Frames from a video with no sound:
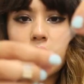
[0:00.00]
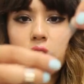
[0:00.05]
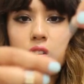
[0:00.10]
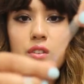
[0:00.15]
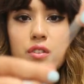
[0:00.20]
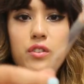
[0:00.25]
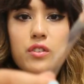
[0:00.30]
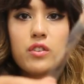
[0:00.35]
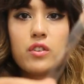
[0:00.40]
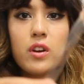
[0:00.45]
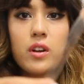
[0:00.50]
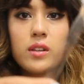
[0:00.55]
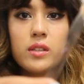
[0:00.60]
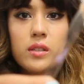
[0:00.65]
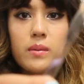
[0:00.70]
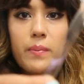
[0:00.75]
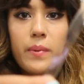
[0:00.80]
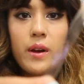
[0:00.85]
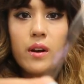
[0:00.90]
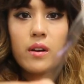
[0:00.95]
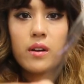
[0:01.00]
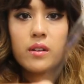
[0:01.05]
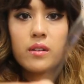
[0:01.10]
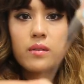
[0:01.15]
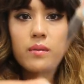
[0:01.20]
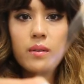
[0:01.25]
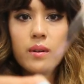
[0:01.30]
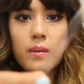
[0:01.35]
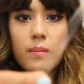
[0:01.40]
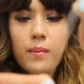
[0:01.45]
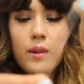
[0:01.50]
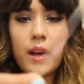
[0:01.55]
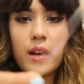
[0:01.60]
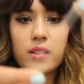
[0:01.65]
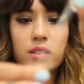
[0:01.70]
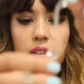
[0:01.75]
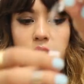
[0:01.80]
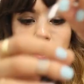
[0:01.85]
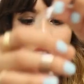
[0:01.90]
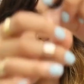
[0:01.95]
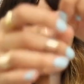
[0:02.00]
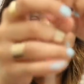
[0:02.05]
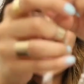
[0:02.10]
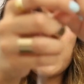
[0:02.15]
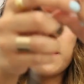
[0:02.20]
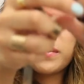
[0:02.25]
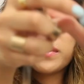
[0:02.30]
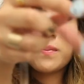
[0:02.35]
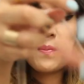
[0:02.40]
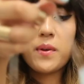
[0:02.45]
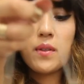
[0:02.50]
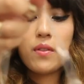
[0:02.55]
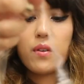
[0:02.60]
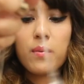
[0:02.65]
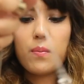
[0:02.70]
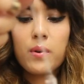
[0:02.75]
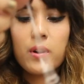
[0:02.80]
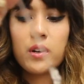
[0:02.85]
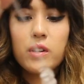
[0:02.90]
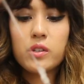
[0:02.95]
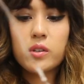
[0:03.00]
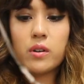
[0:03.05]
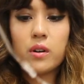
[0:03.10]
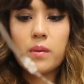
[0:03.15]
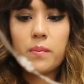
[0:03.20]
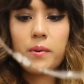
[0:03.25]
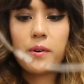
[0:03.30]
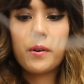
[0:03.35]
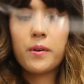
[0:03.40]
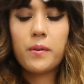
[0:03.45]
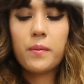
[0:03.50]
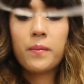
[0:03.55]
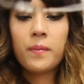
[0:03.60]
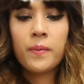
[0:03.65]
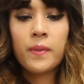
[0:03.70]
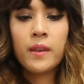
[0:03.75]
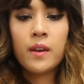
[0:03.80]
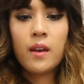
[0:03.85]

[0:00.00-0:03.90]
these transparent plastic straps, but they're pretty durable.